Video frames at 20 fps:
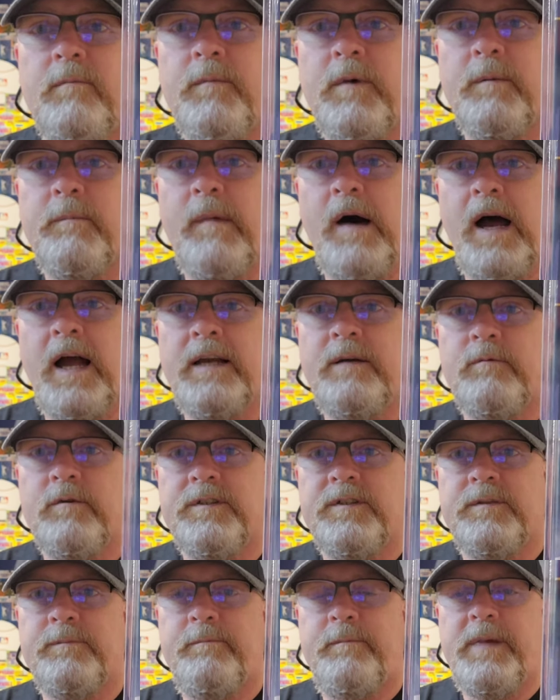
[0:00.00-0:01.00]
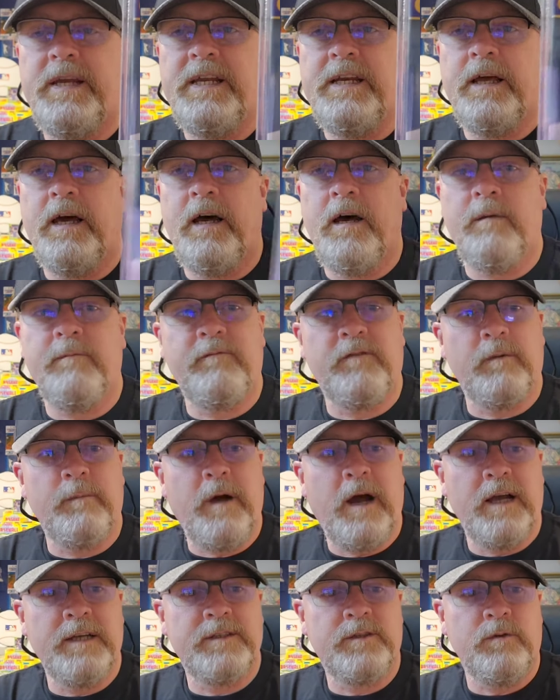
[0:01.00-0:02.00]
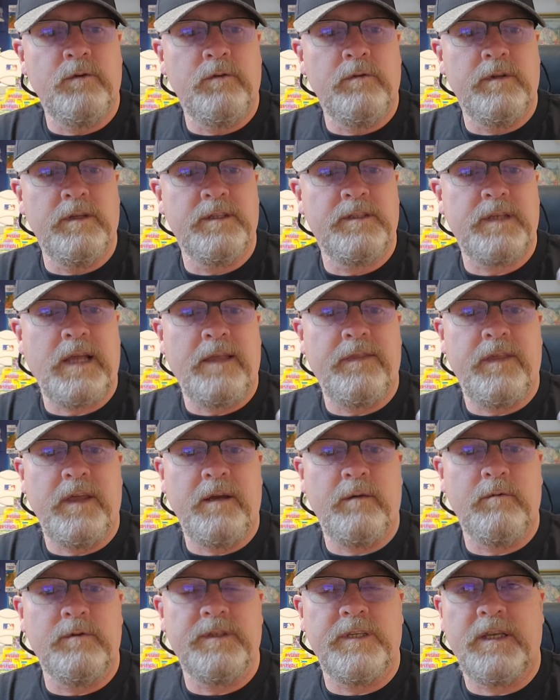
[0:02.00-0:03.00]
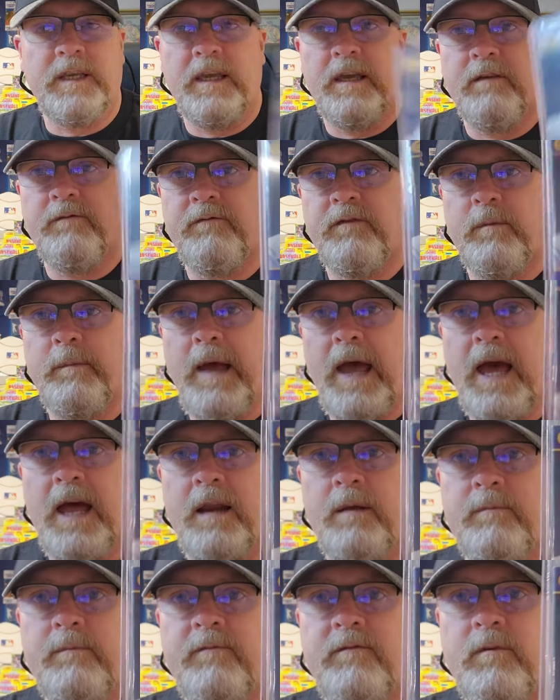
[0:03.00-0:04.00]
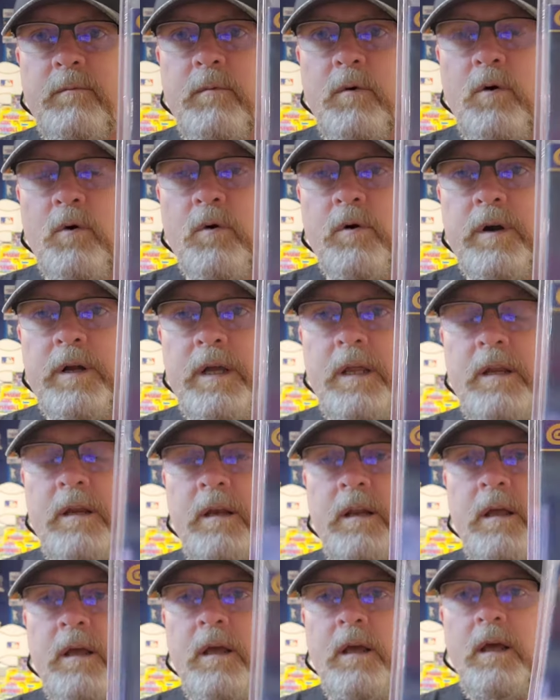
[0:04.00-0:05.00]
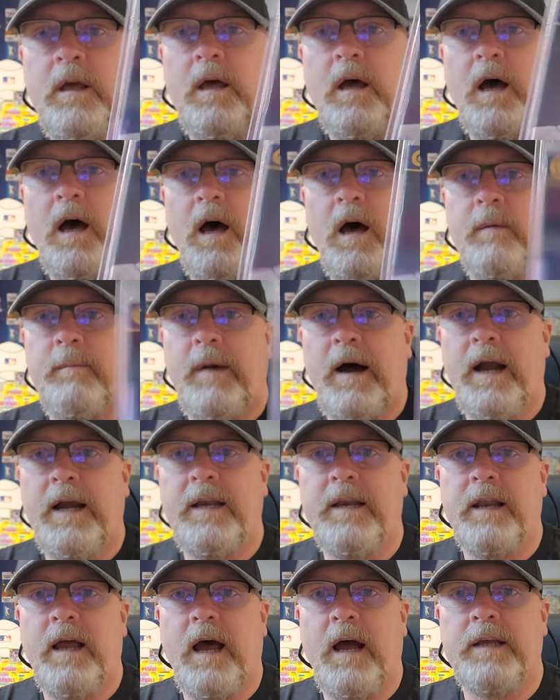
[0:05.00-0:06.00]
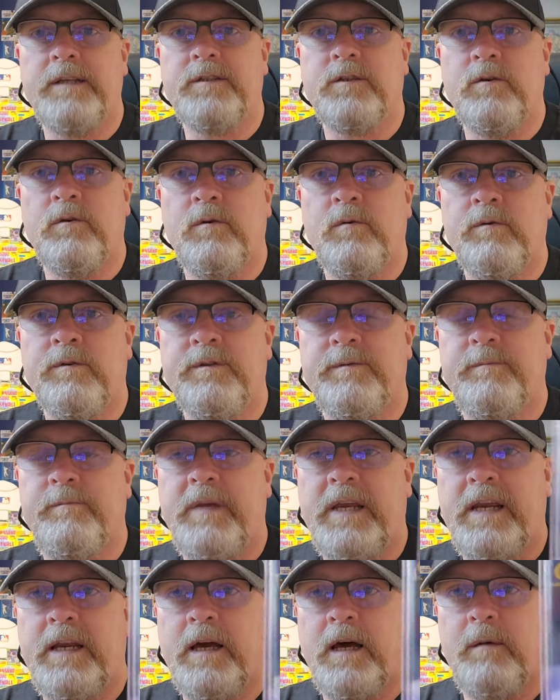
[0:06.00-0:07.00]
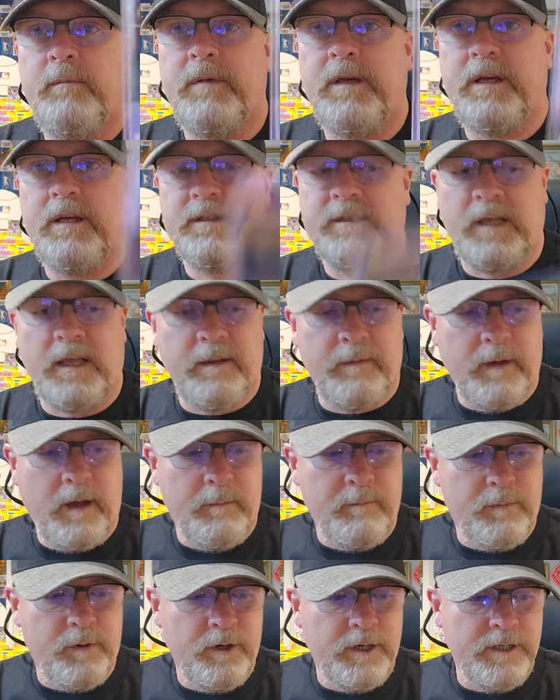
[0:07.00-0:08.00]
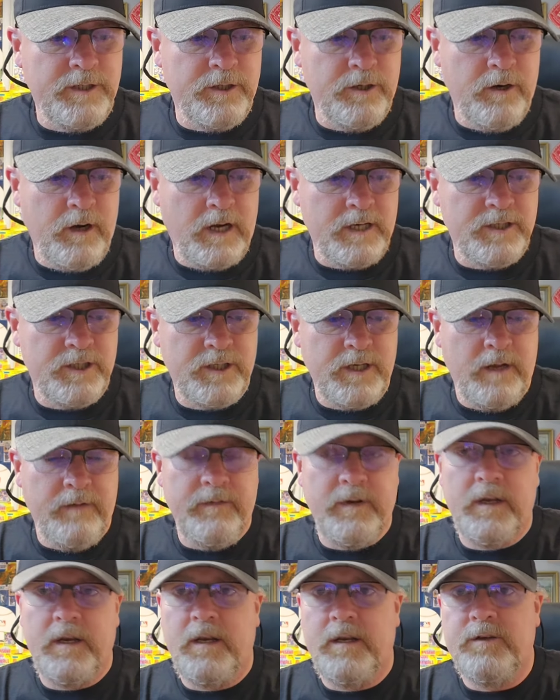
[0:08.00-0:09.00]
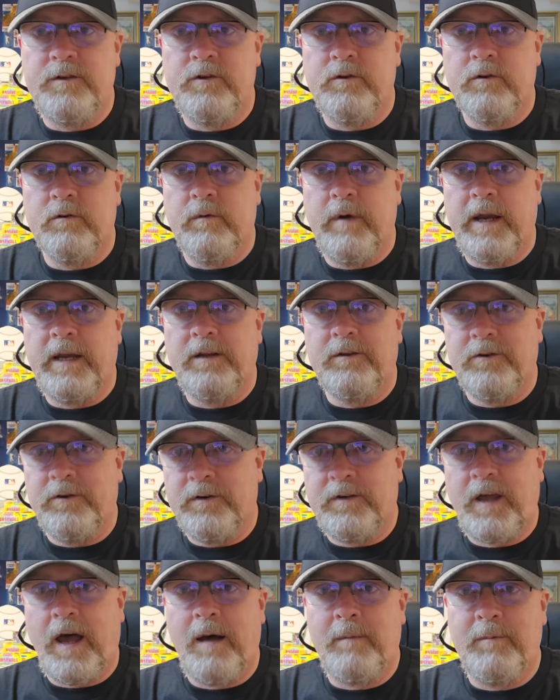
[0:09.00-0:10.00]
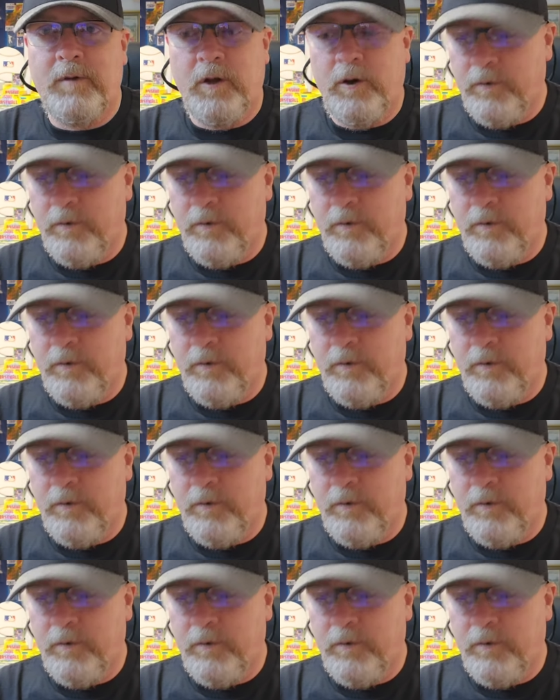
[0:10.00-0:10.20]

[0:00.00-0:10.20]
But mine was beat up from high school. This, I think, was a gift from Adam from Oregon. Mine in high school was beat up because I'm pretty sure I shoved it into a regular top